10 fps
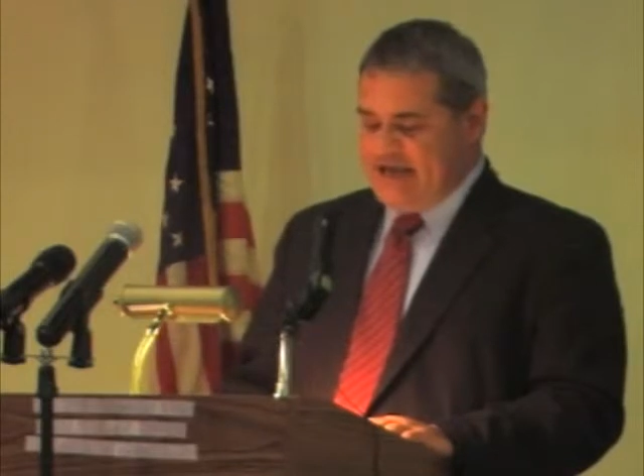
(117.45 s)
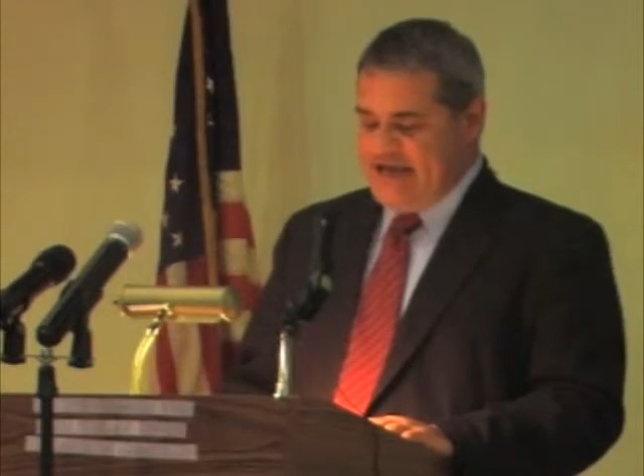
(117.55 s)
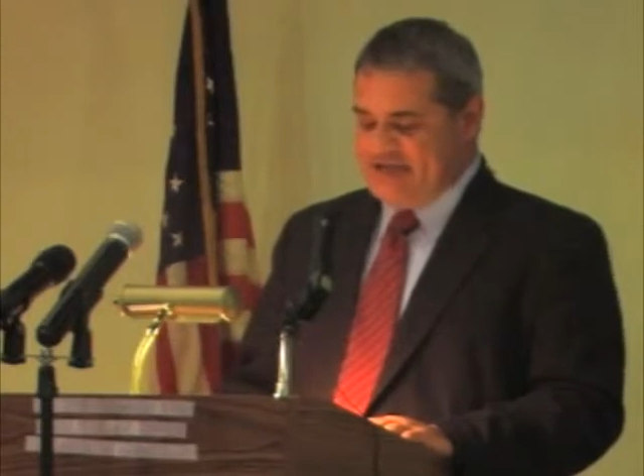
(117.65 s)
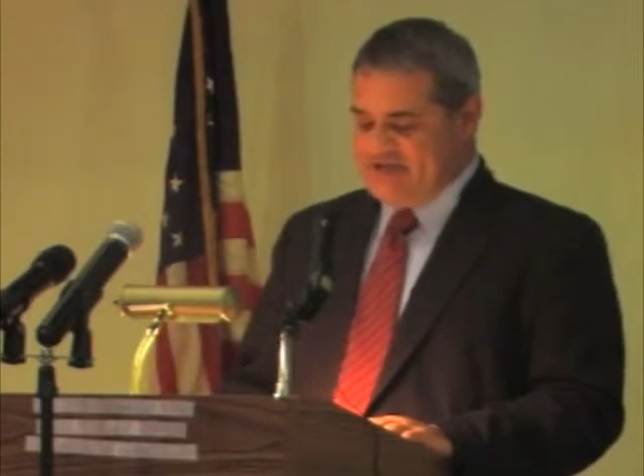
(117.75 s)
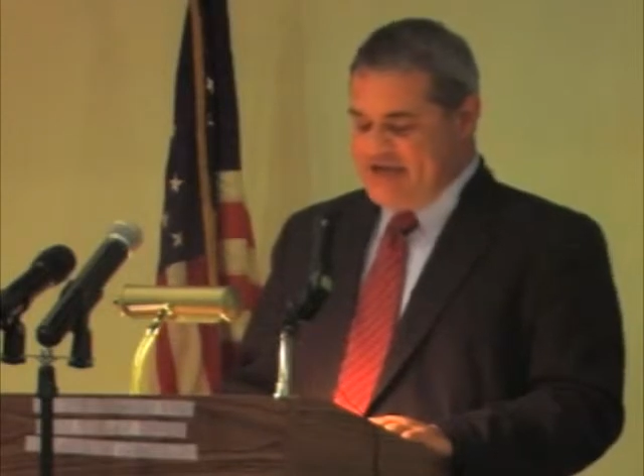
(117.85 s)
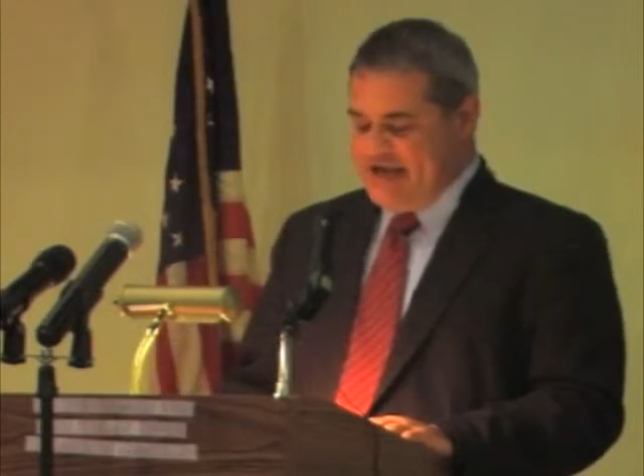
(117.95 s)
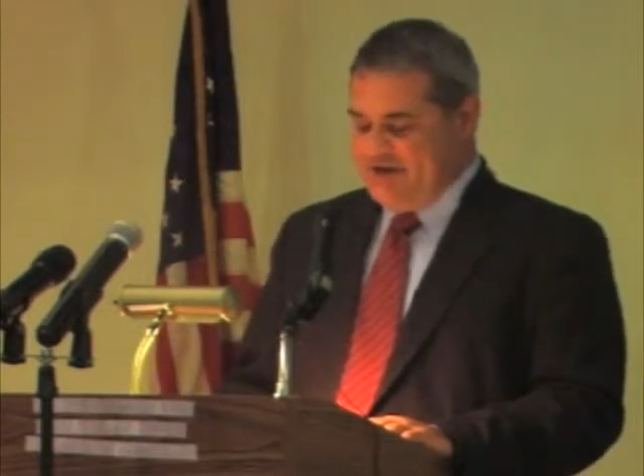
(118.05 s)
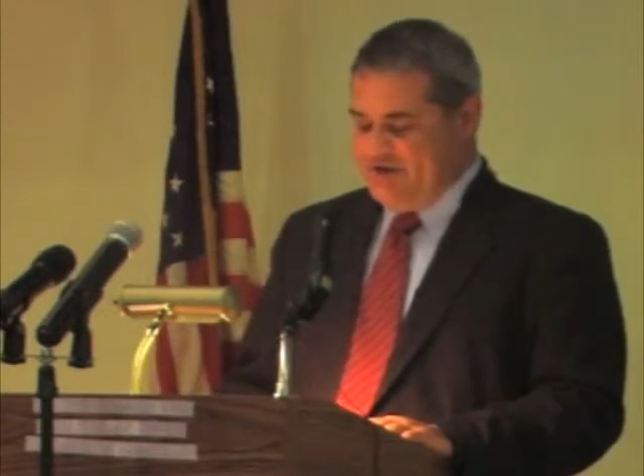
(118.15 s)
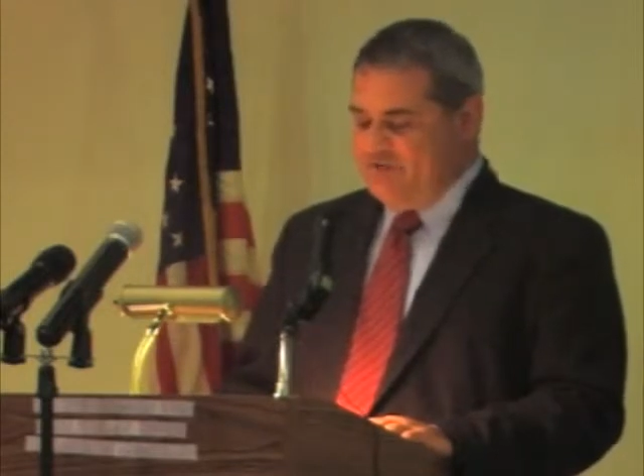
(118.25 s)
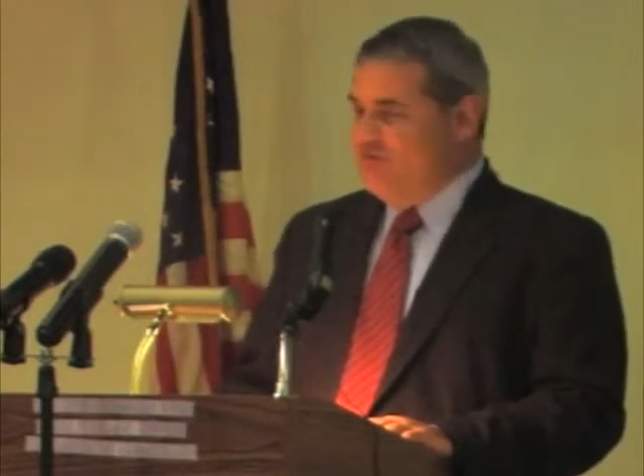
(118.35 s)
and
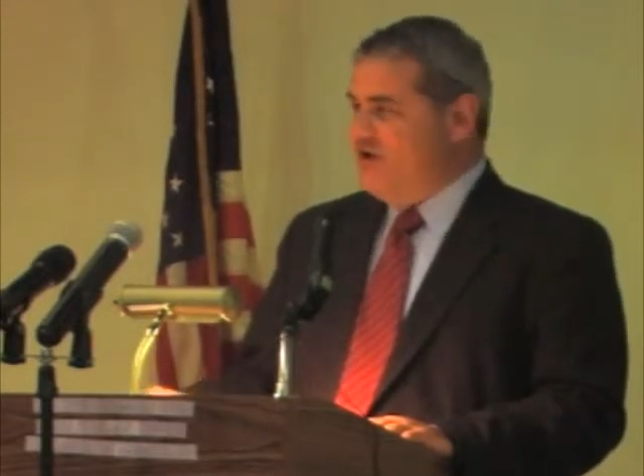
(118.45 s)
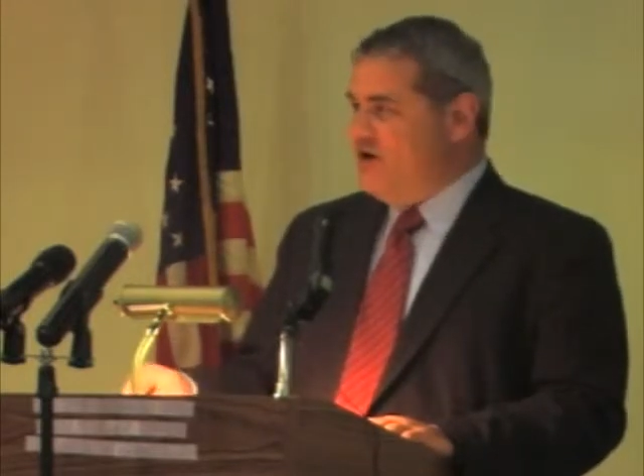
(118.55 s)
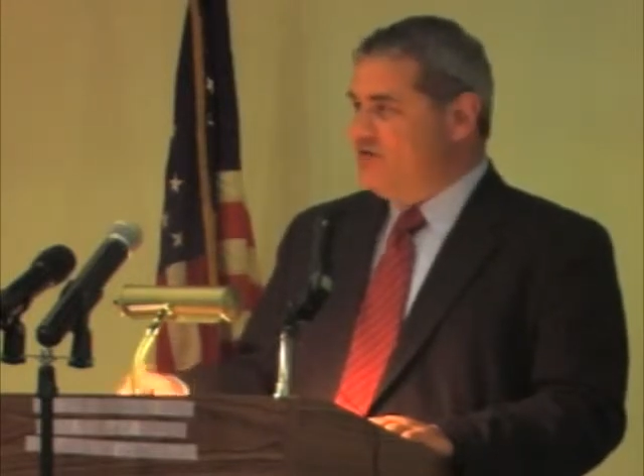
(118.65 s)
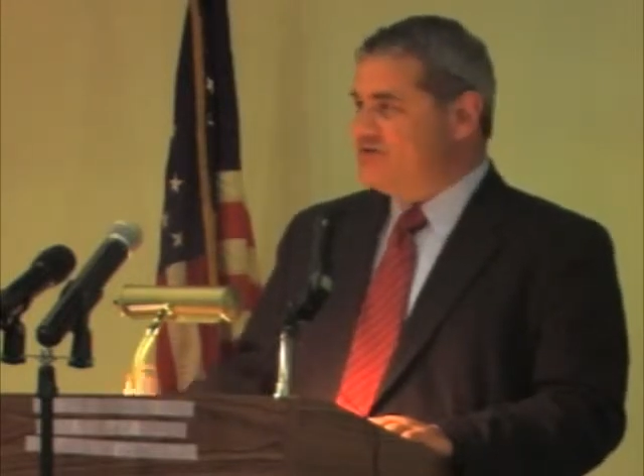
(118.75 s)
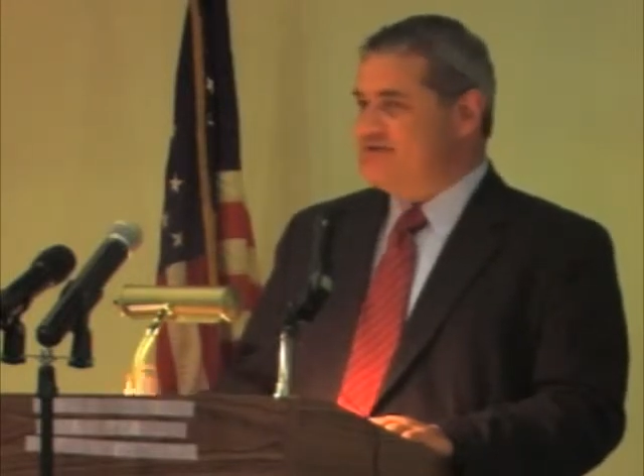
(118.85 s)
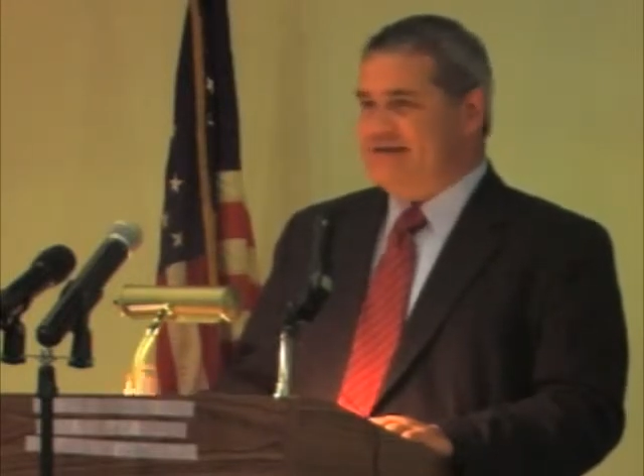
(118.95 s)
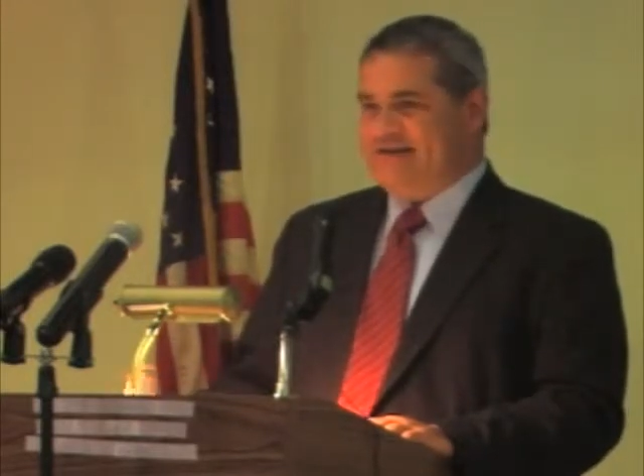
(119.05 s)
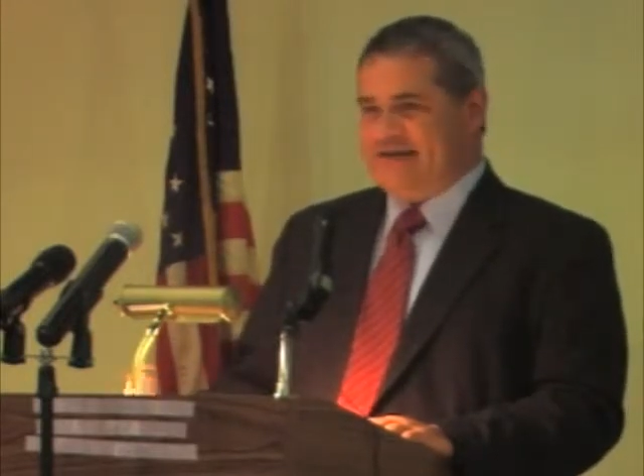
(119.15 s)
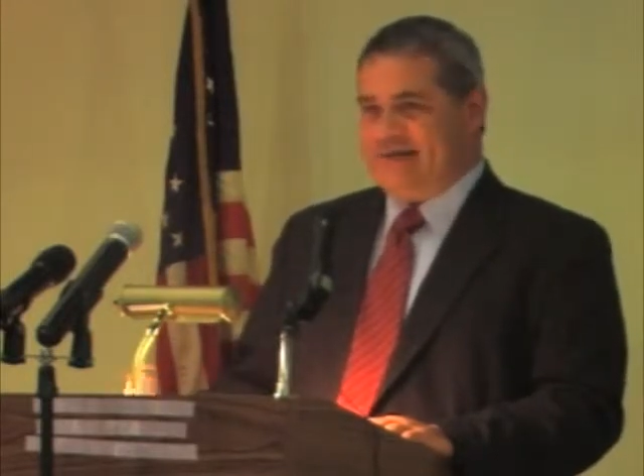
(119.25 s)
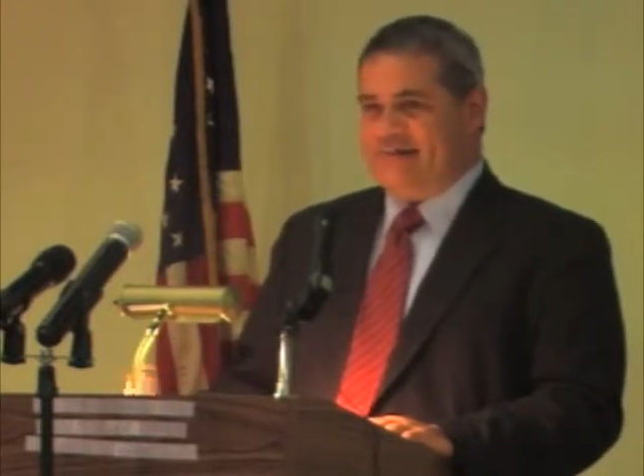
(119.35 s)
jail those
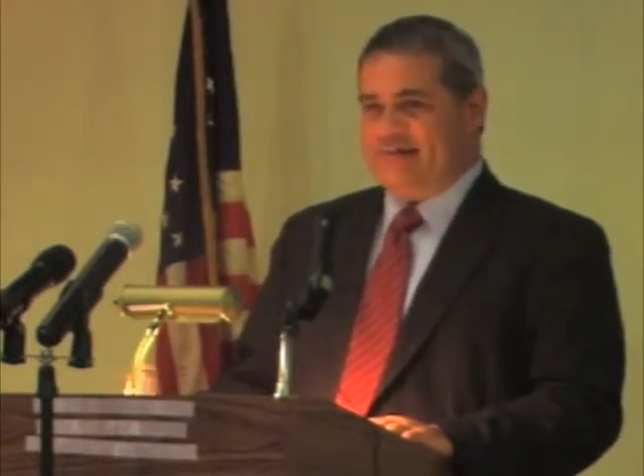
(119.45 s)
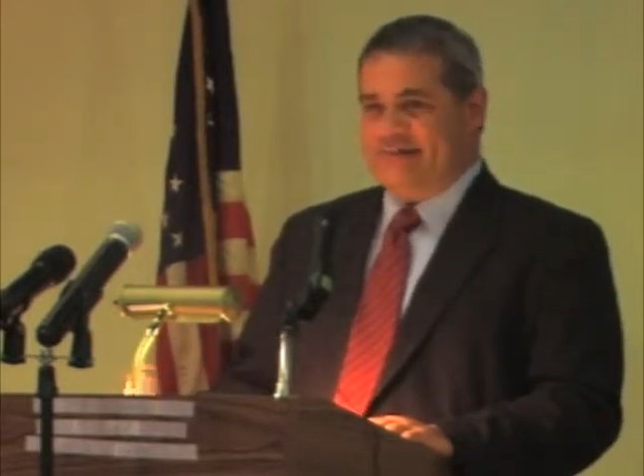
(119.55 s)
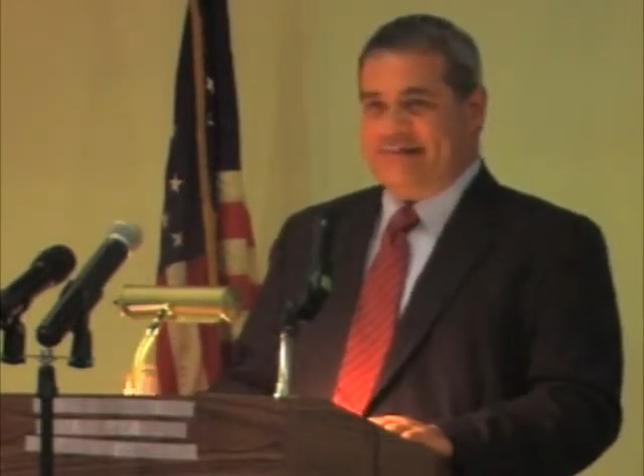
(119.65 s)
that deal in